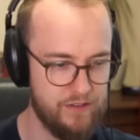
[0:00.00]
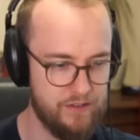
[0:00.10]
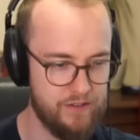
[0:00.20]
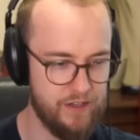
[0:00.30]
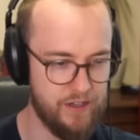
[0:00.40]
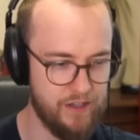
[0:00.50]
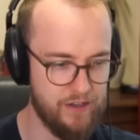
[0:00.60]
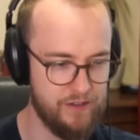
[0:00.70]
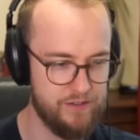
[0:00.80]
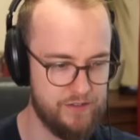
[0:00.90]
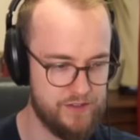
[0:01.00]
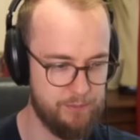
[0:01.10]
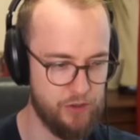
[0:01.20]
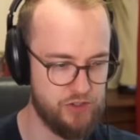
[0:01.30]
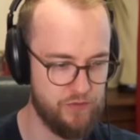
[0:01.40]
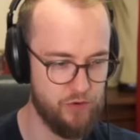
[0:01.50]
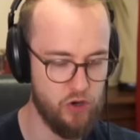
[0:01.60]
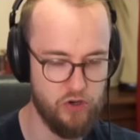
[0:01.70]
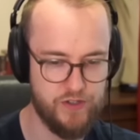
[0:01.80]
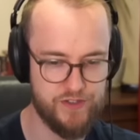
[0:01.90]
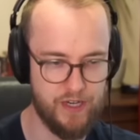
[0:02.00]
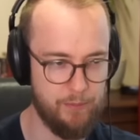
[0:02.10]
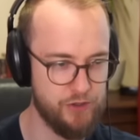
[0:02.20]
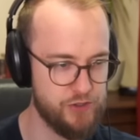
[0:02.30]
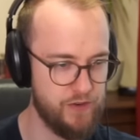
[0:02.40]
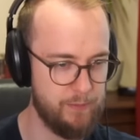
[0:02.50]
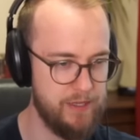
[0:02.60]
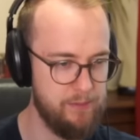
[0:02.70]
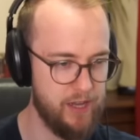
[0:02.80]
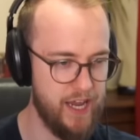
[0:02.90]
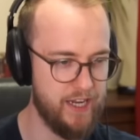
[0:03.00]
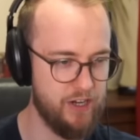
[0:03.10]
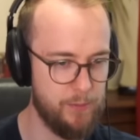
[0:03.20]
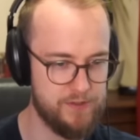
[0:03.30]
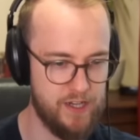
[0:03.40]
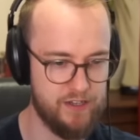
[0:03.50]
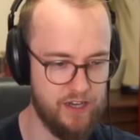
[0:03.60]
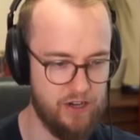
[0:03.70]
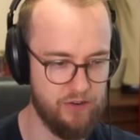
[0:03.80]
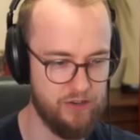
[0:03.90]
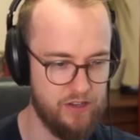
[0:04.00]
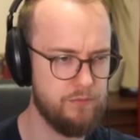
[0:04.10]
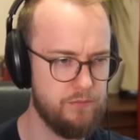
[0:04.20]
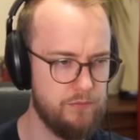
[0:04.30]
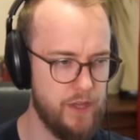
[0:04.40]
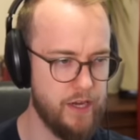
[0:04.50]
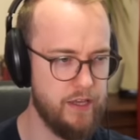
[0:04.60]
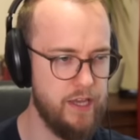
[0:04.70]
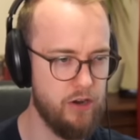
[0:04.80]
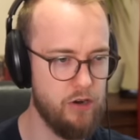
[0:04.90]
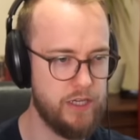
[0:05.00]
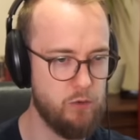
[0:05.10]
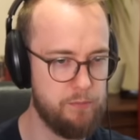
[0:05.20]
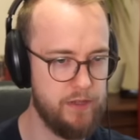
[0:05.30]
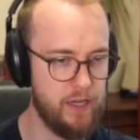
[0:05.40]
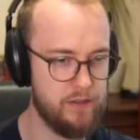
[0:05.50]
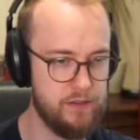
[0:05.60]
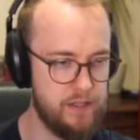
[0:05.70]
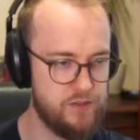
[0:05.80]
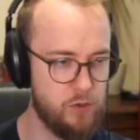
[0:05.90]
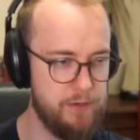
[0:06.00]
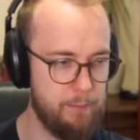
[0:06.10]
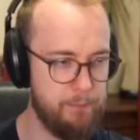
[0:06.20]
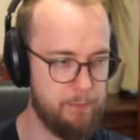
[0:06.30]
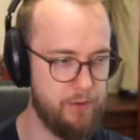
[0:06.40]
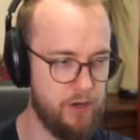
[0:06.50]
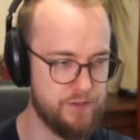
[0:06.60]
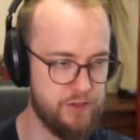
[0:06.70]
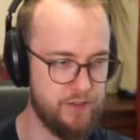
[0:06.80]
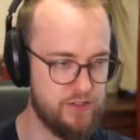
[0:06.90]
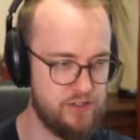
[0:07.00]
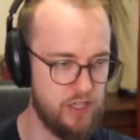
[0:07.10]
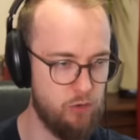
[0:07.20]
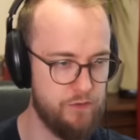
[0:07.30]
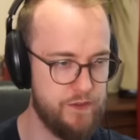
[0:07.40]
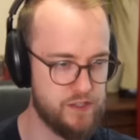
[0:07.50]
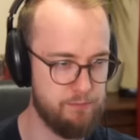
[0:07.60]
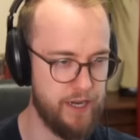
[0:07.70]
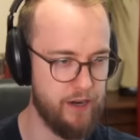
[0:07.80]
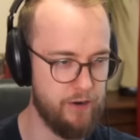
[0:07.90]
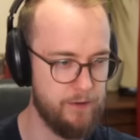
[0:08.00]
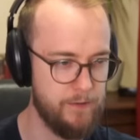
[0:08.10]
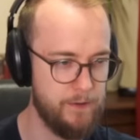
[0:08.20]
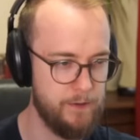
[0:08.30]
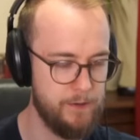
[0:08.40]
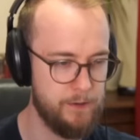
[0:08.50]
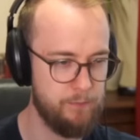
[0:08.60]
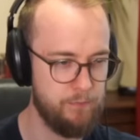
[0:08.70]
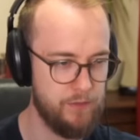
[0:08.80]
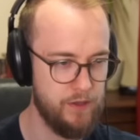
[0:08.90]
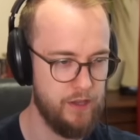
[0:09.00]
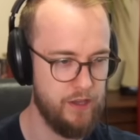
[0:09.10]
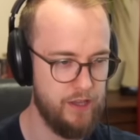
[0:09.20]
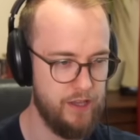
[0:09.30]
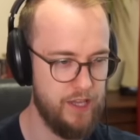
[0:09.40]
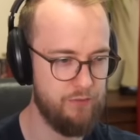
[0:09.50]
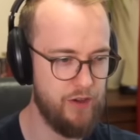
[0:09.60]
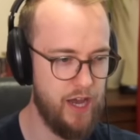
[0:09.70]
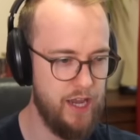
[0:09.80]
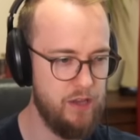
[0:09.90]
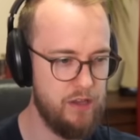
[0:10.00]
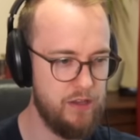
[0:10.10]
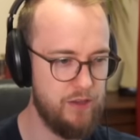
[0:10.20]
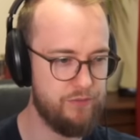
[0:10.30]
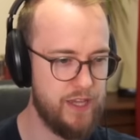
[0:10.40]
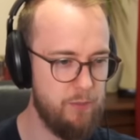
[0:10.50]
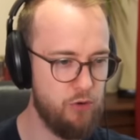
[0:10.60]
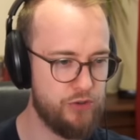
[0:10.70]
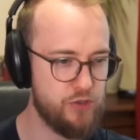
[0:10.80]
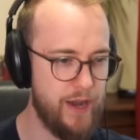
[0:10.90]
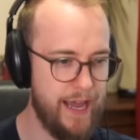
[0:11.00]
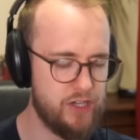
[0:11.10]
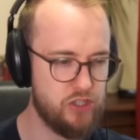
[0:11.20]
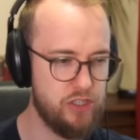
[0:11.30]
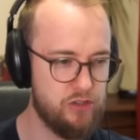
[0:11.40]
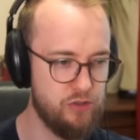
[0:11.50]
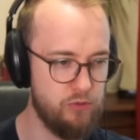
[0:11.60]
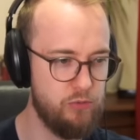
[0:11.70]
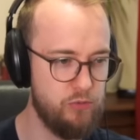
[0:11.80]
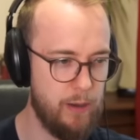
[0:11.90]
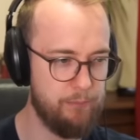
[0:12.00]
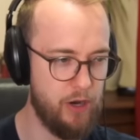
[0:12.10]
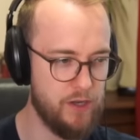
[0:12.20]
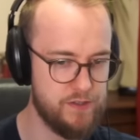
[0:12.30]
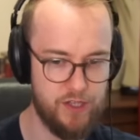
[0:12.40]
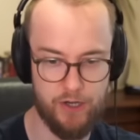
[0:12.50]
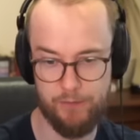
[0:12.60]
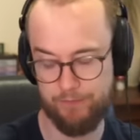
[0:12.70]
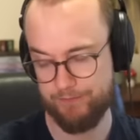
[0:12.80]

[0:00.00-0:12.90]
Yeah, just a bunch of hooks and a bunch of like people hanging upside down. And then here, there would be this could be a big boss, right? The Slough of Despair. If they were to actually do a boss here,